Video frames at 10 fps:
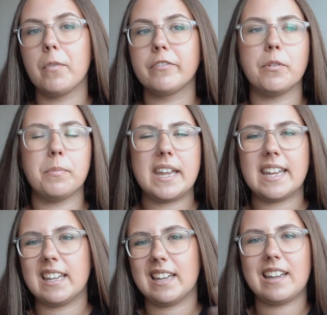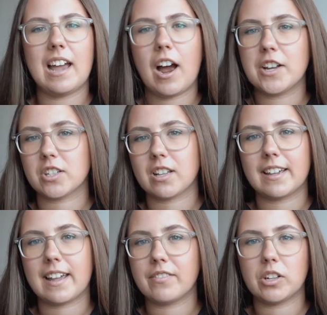For me, I just
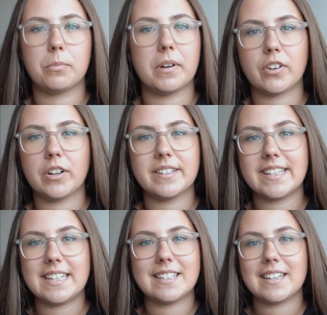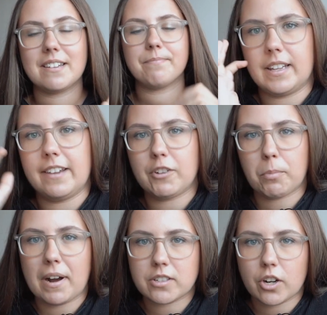like having it on my phone, it's easy. If you're a
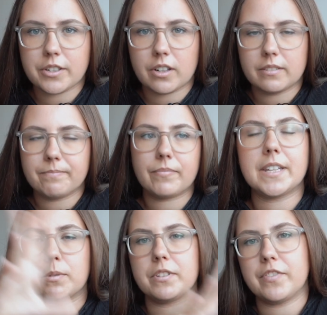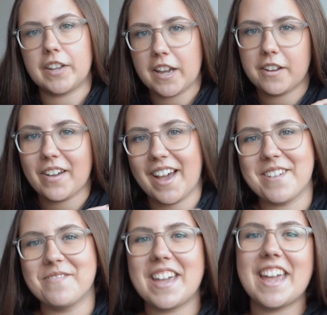brand owner, this one's for you.
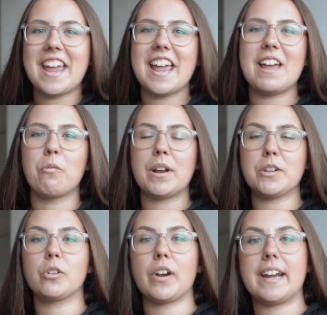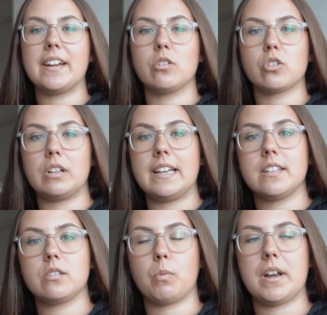When you're creating your shot
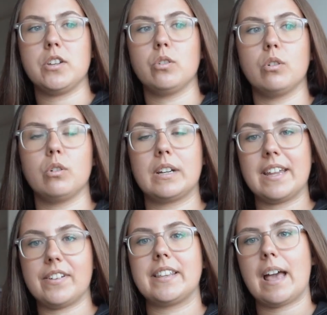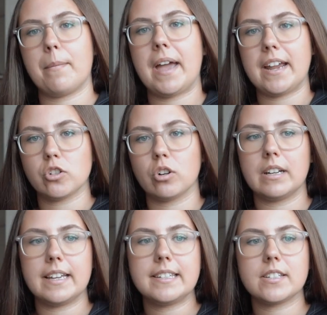list, when you're giving them a shot
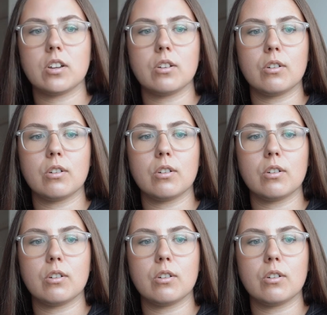list,